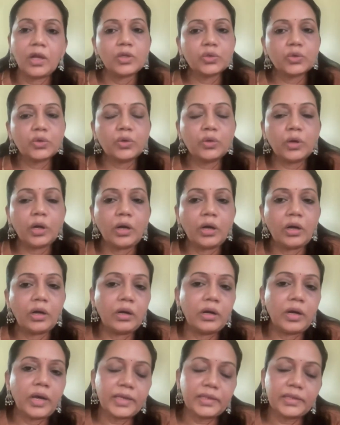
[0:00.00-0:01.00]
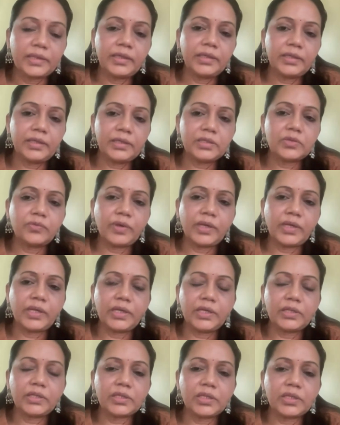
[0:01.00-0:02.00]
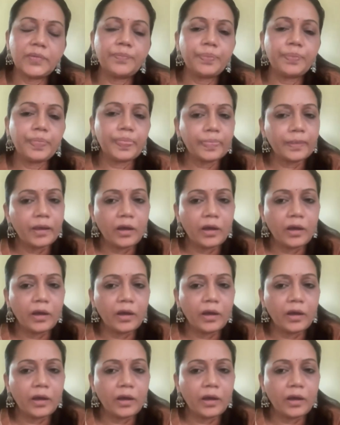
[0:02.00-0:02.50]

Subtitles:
so I think it's very easy